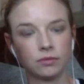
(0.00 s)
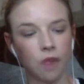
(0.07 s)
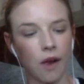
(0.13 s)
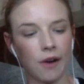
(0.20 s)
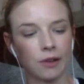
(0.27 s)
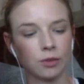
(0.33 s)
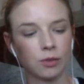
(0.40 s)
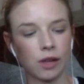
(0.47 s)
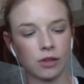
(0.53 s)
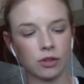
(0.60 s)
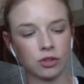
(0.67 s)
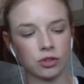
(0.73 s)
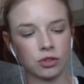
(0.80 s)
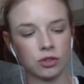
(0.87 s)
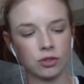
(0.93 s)
I would rather
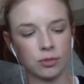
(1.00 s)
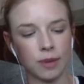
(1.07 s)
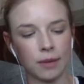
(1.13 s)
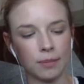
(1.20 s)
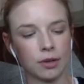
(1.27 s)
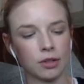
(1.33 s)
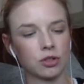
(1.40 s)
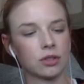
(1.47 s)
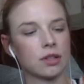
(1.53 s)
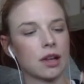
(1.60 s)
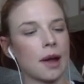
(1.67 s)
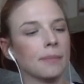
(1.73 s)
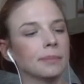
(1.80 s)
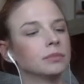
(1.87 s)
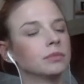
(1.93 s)
just use my precious time.